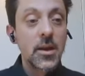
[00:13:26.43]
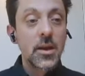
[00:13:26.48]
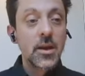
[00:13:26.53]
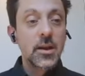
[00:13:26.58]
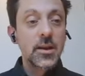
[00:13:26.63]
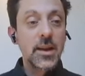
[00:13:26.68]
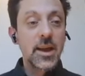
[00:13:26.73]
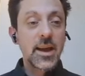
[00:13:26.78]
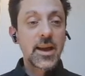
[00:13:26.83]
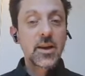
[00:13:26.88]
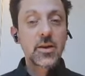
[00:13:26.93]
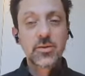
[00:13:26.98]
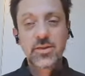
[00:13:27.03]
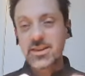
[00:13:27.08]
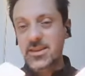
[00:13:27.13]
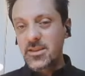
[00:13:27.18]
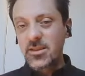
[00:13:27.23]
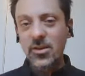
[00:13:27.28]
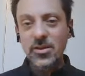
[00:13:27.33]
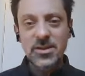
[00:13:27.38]
Now,
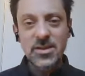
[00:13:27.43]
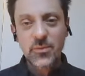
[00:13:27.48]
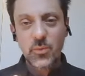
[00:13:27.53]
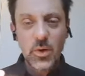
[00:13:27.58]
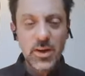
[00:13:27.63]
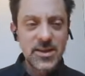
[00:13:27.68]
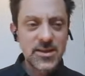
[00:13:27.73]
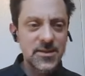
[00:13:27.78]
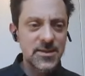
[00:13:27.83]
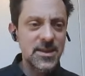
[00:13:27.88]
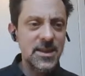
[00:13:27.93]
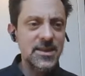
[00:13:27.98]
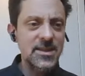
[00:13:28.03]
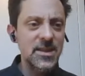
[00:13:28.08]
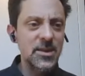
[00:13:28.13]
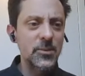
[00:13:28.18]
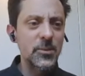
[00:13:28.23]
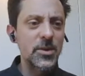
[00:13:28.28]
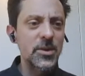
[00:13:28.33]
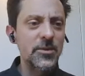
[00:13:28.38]
there's lots of ways of
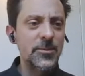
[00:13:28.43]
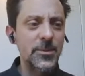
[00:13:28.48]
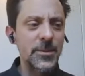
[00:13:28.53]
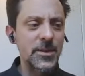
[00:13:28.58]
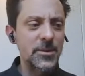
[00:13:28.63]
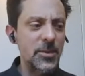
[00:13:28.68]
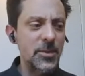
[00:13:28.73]
sensing movement,